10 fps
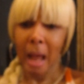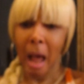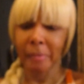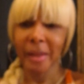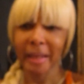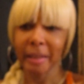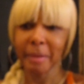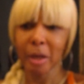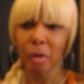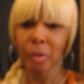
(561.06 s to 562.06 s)
I was like, let
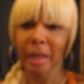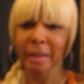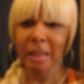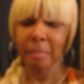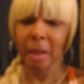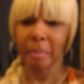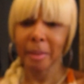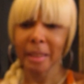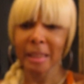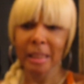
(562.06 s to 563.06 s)
me go get some
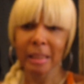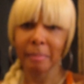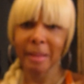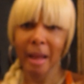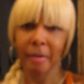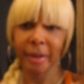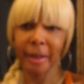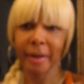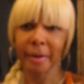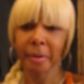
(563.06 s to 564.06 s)
couple of things since I'm down
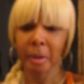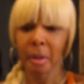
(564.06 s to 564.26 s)
here